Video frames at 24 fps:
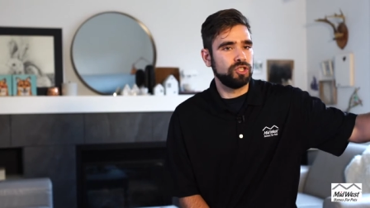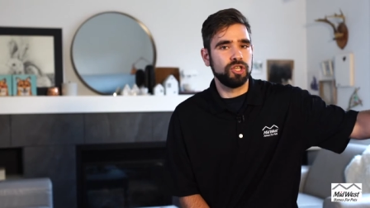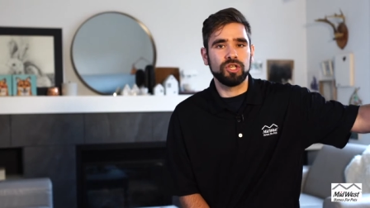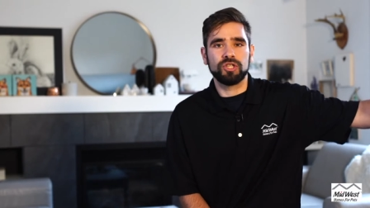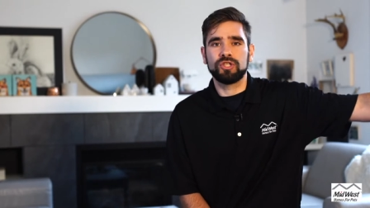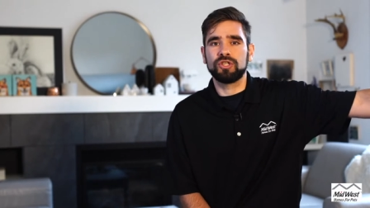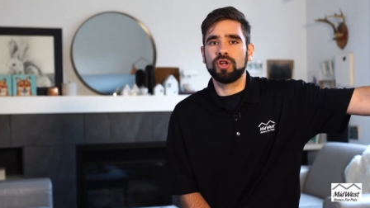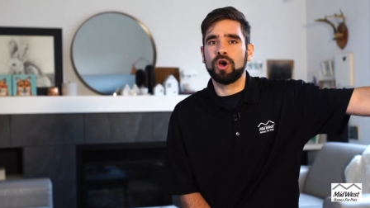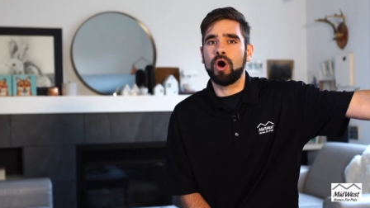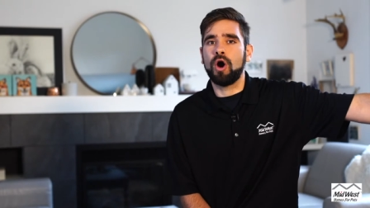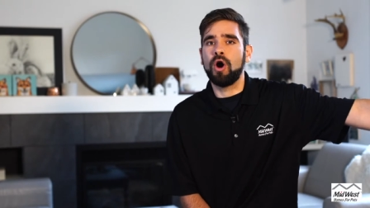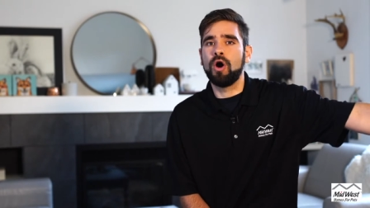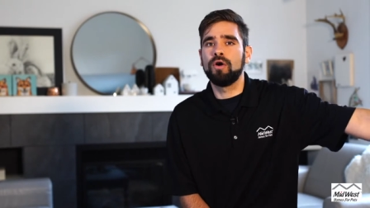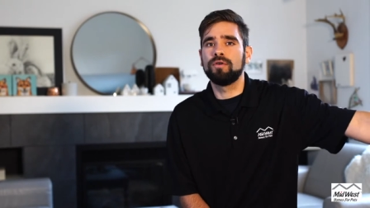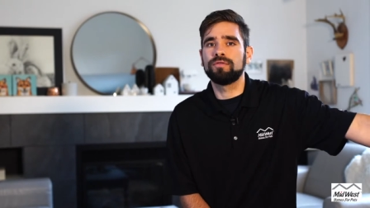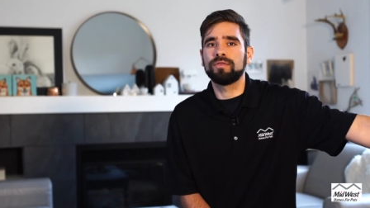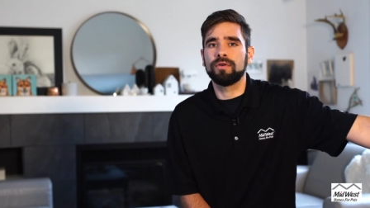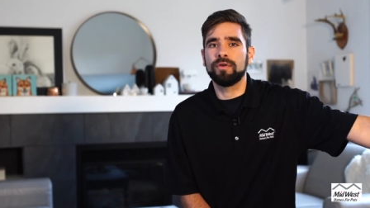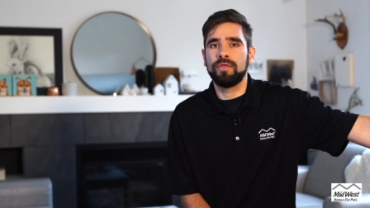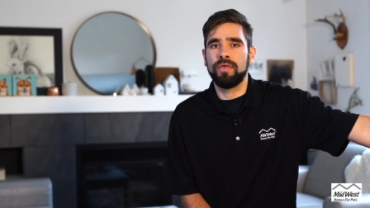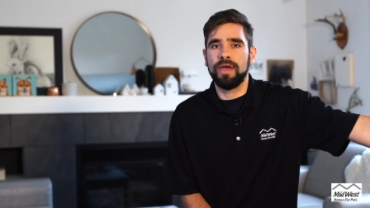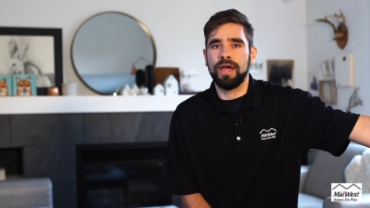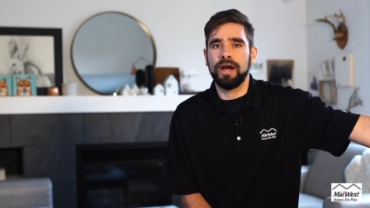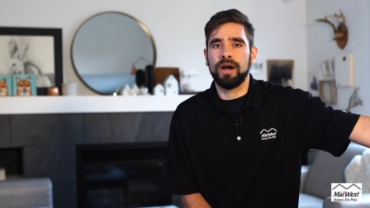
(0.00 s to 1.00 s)
just
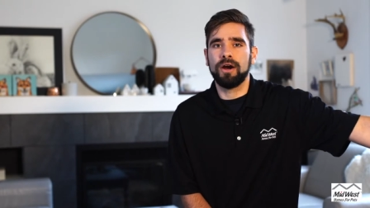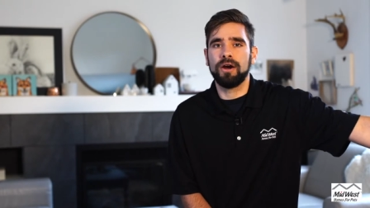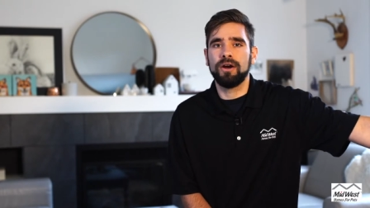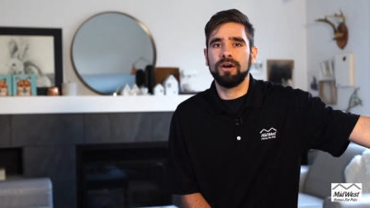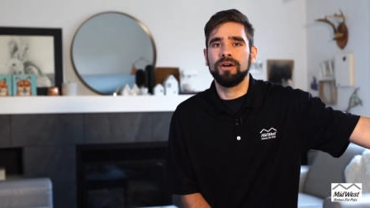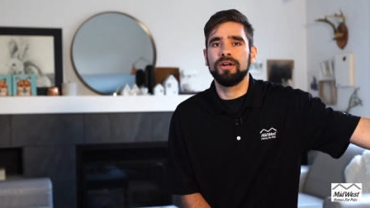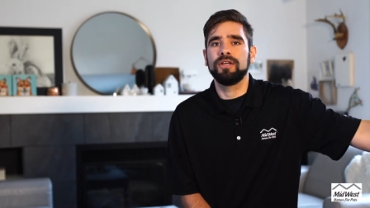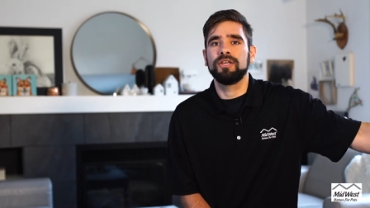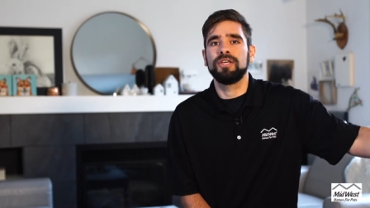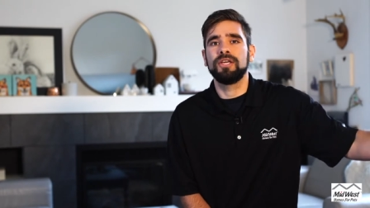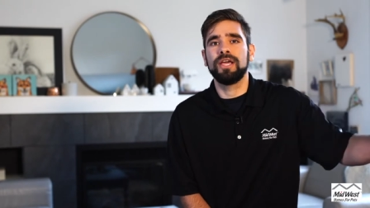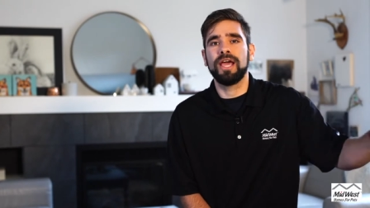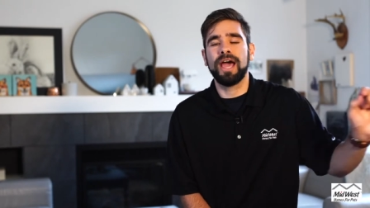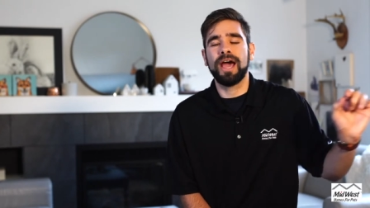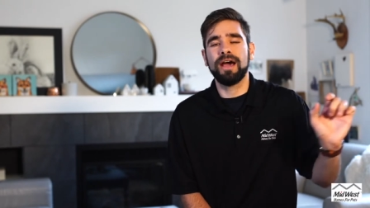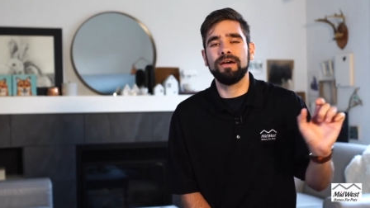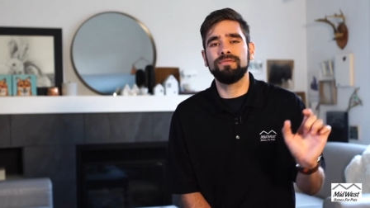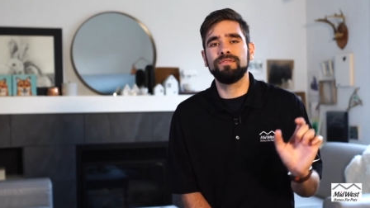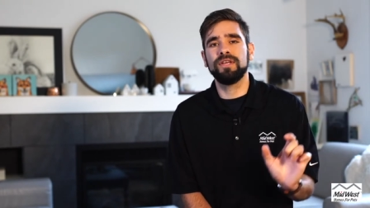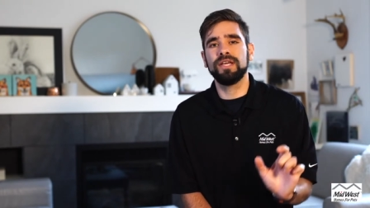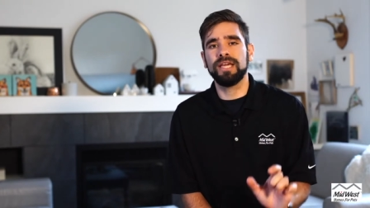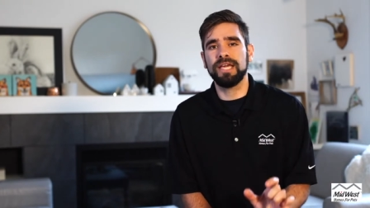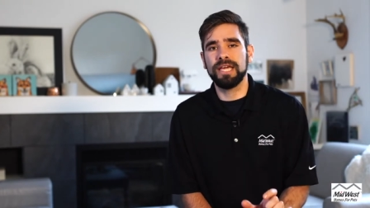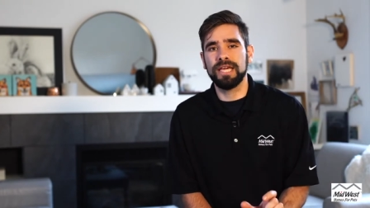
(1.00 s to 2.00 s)
over there. You
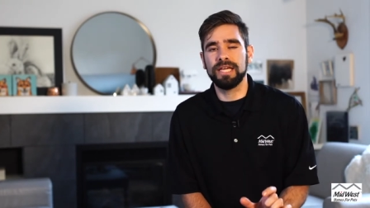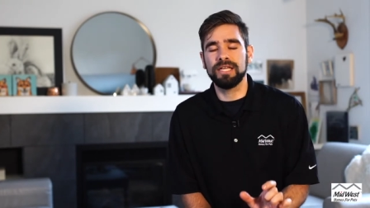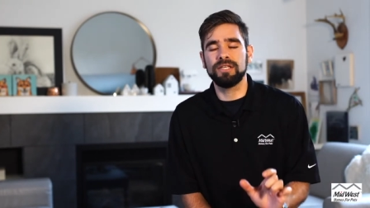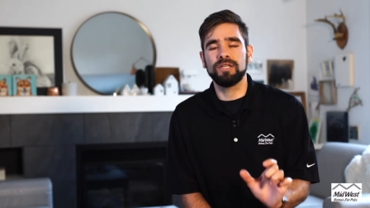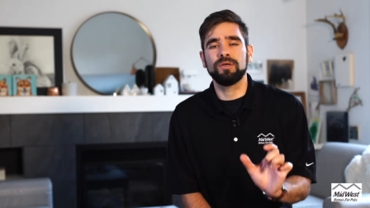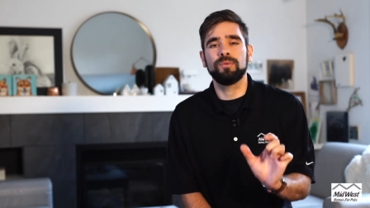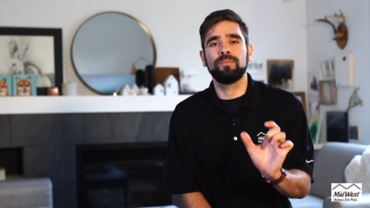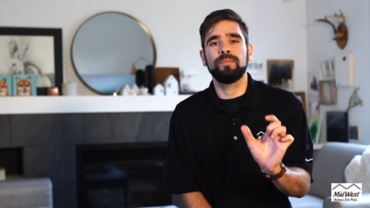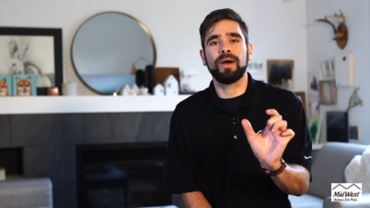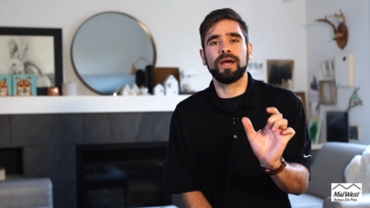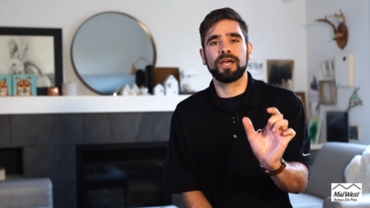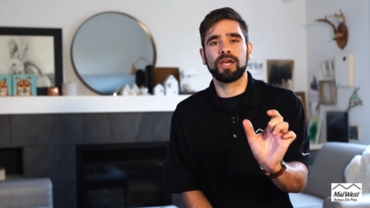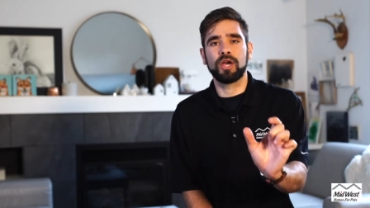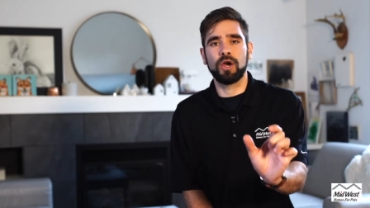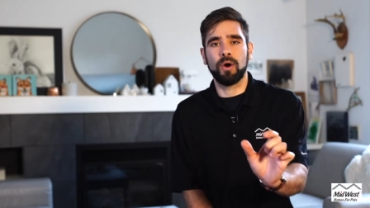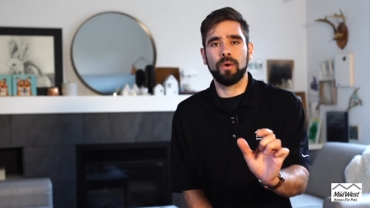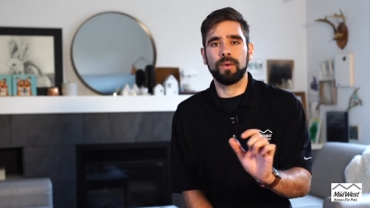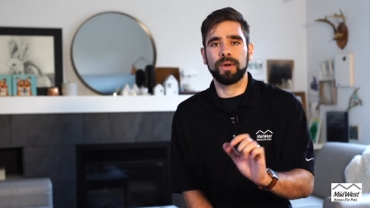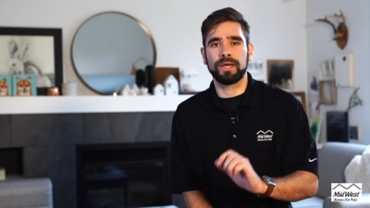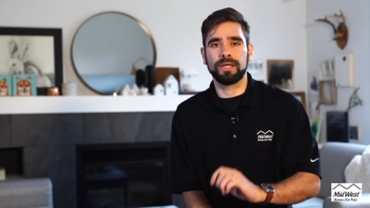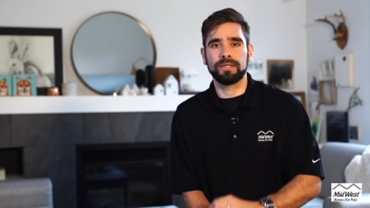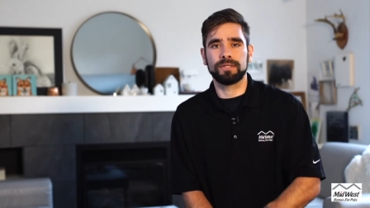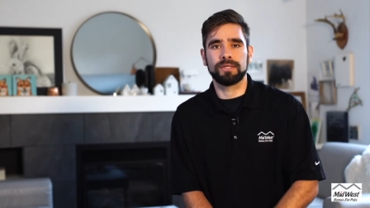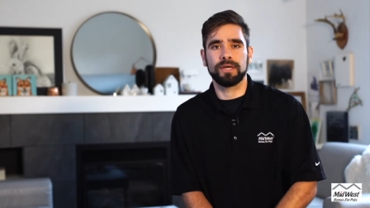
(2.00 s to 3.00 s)
have to eat by
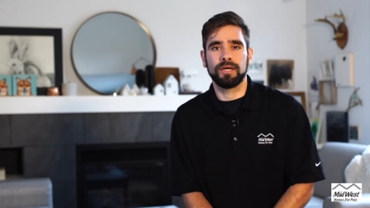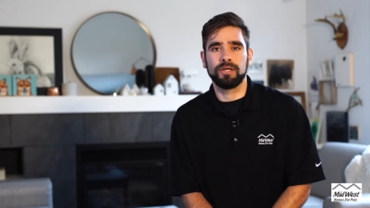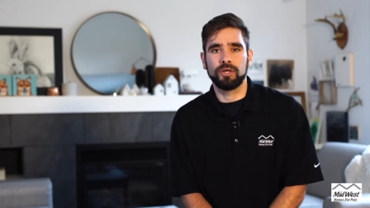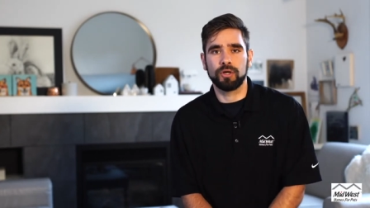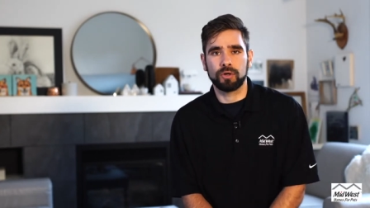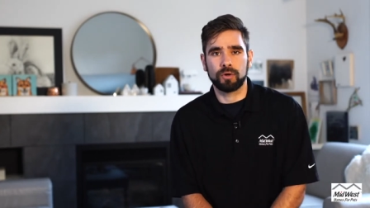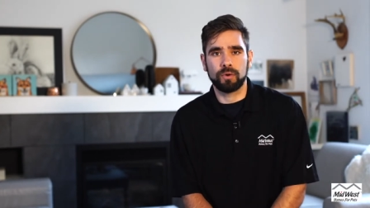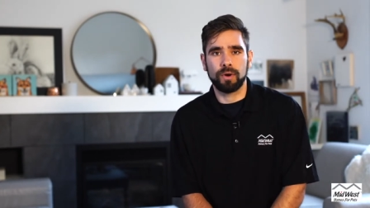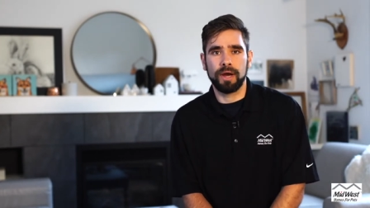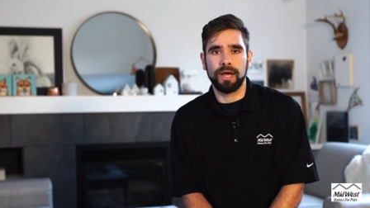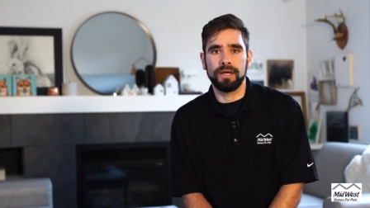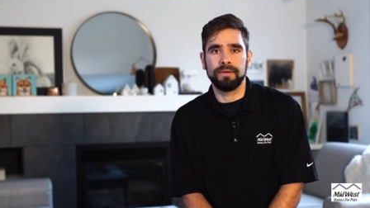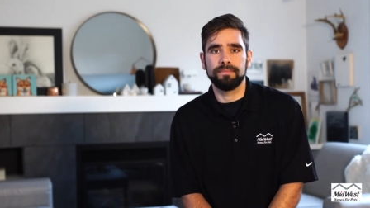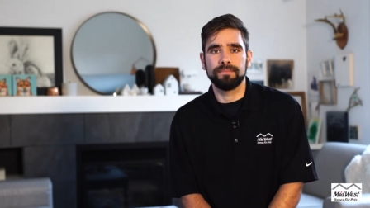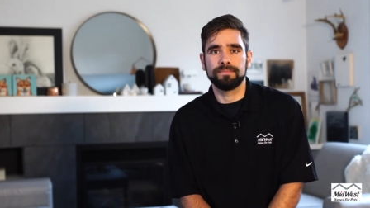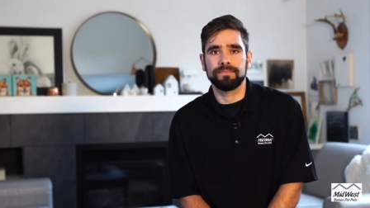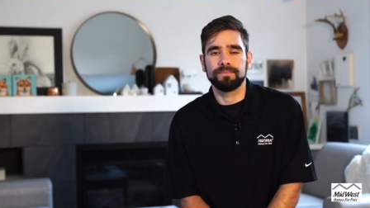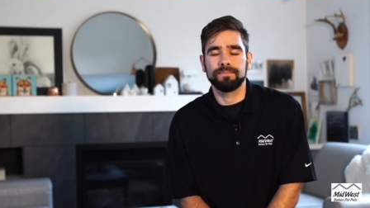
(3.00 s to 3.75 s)
going inside your crate.